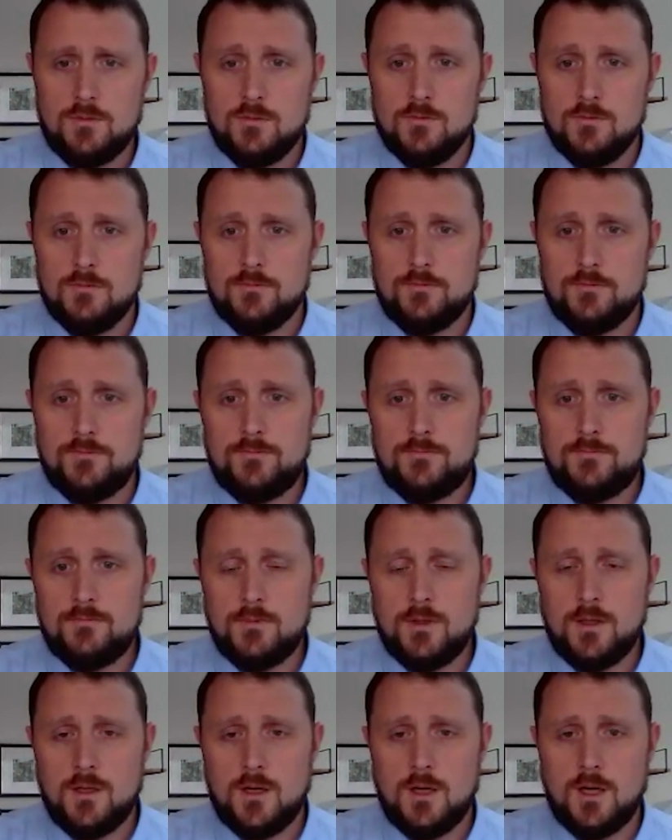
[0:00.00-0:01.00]

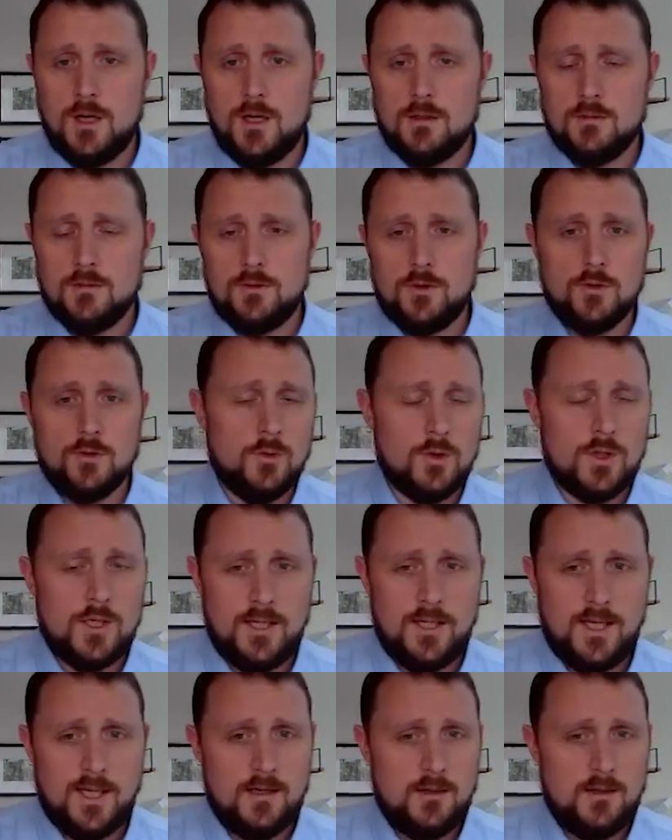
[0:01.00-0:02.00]
you're looking
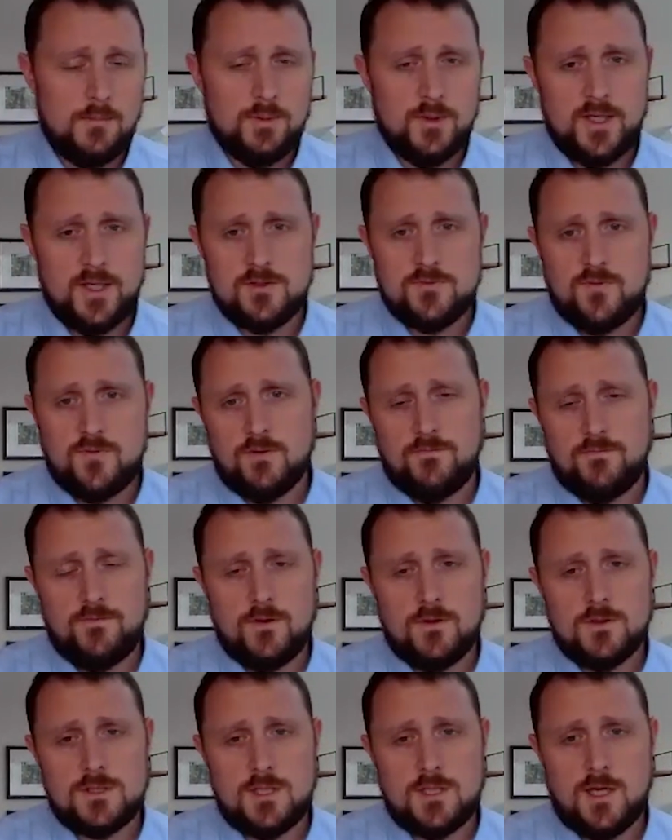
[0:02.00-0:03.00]
to get it in place for the
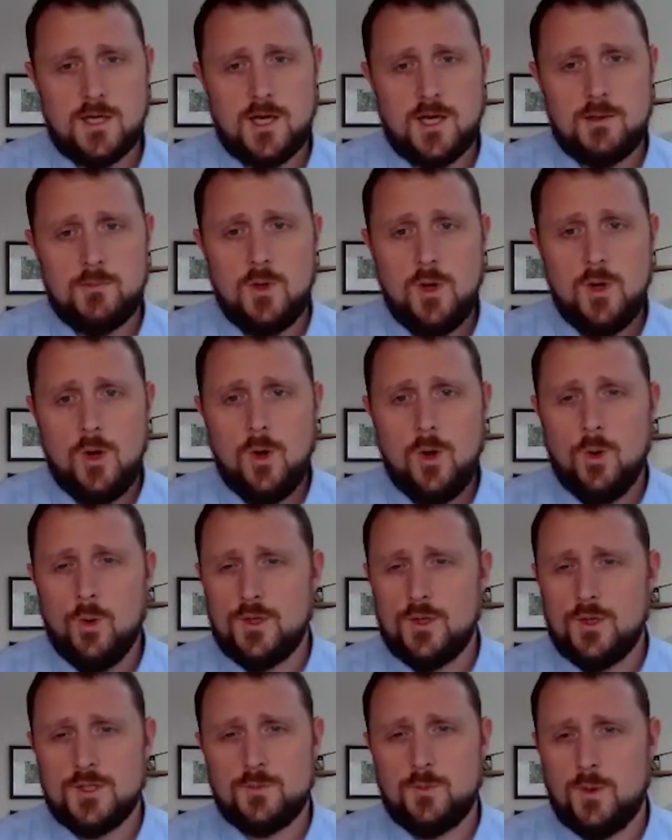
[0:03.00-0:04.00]
first time,
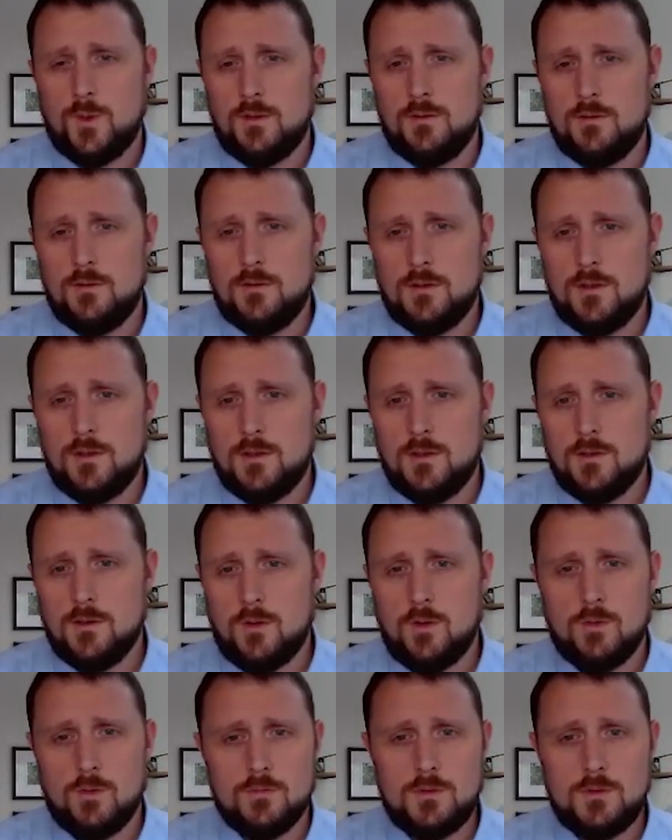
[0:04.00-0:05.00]
or you just want a
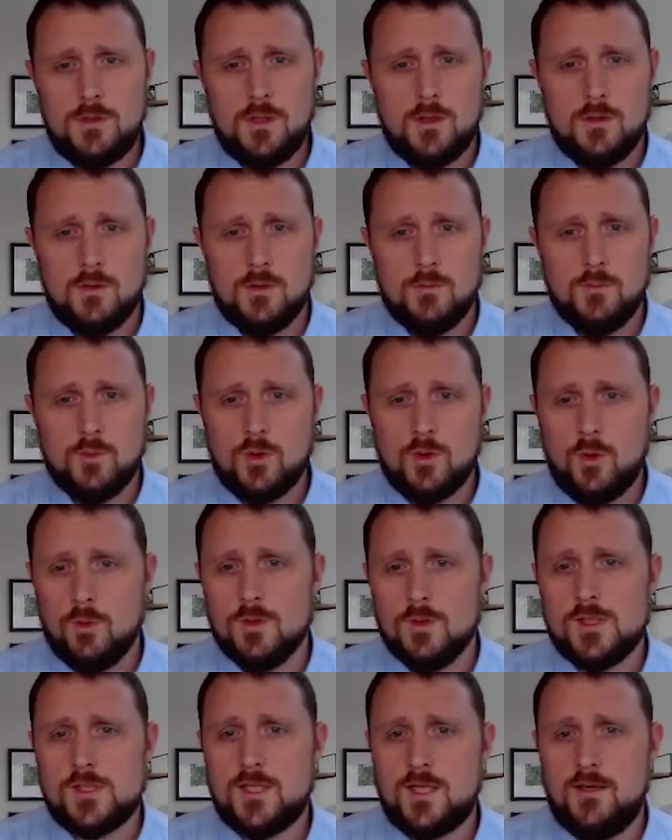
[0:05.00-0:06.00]
more
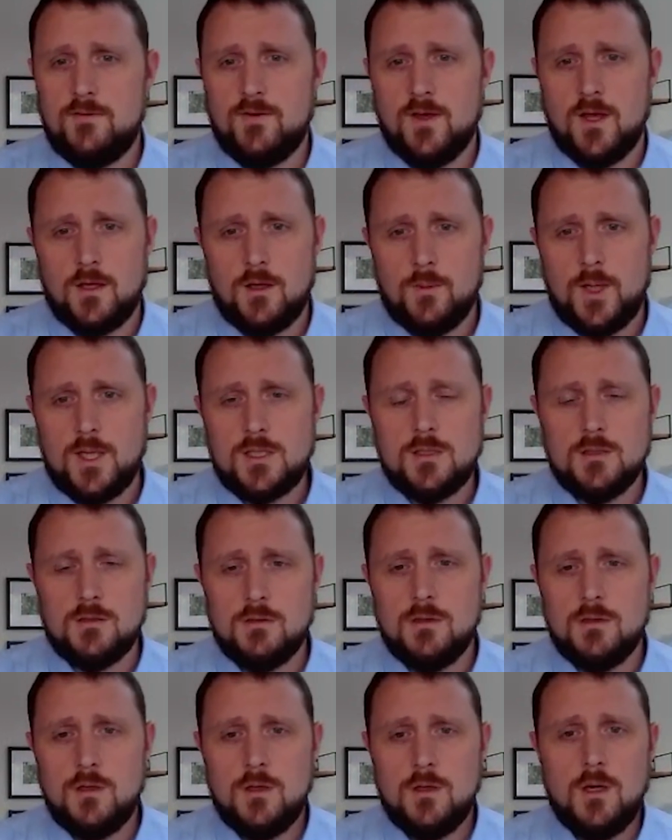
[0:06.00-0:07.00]
holistic
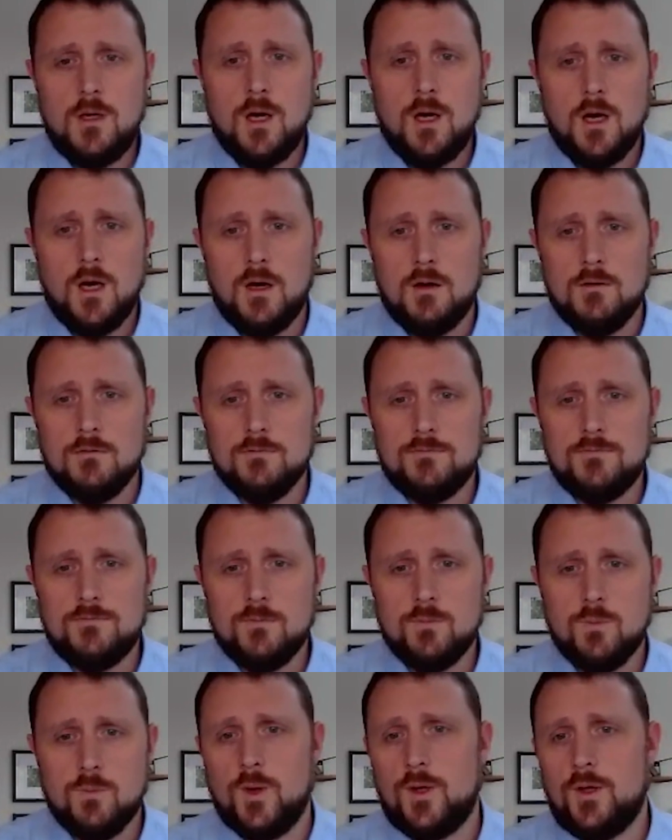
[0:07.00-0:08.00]
evaluation of
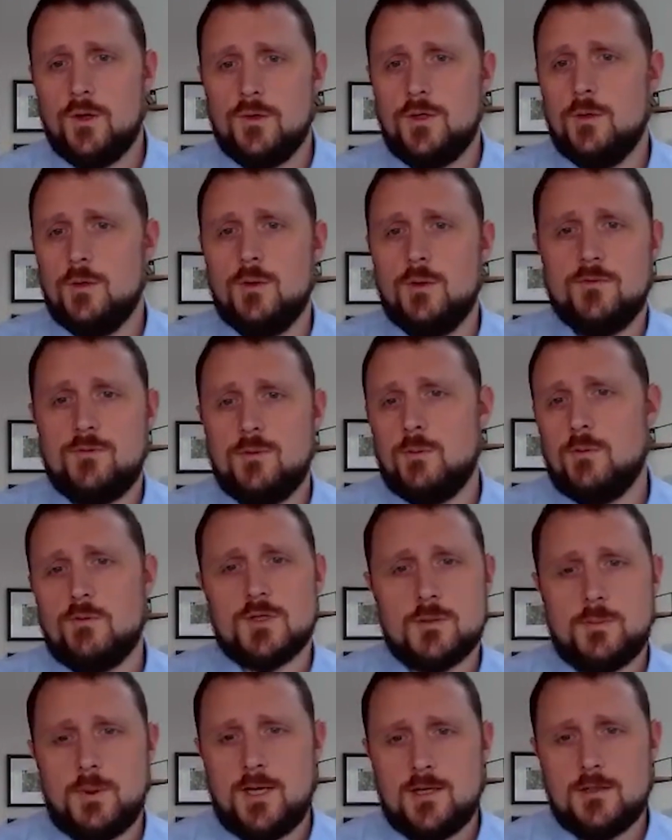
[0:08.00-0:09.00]
what you're doing from a
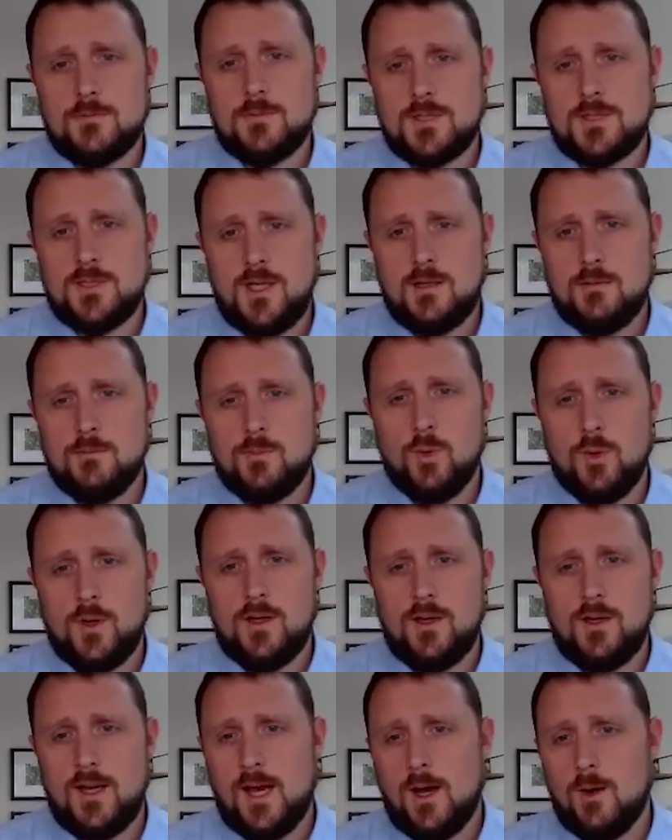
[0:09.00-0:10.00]
risk management
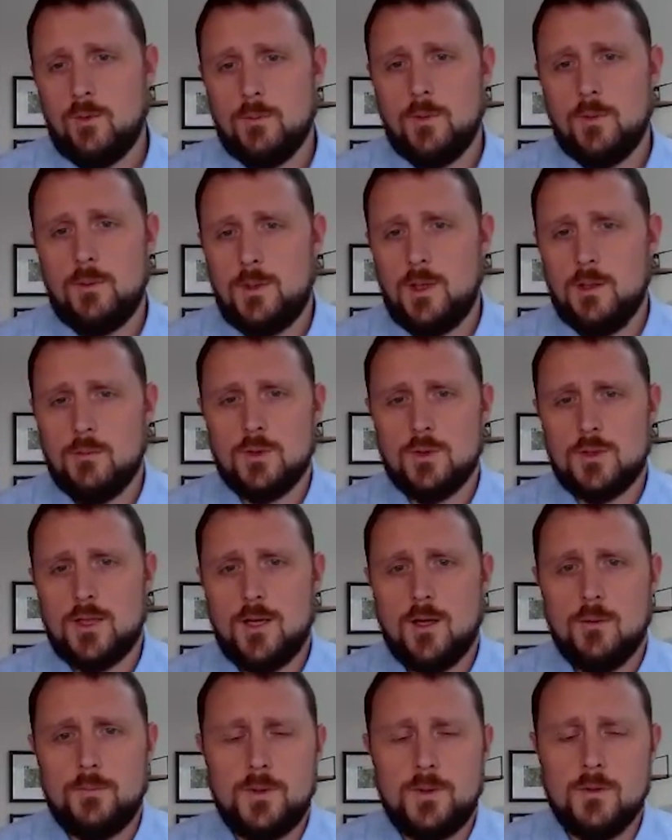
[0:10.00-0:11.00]
standpoint and how we might be able to
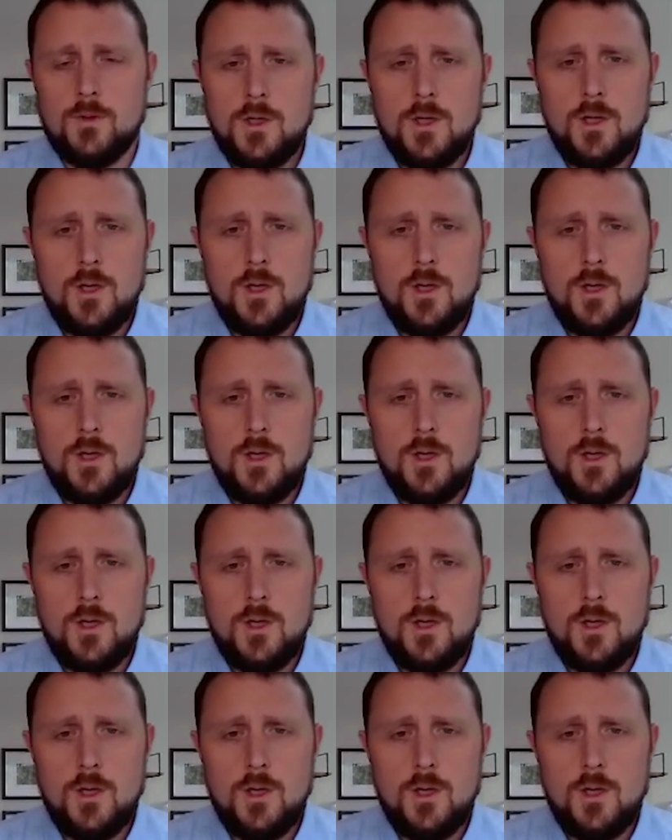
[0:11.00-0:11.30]
help you,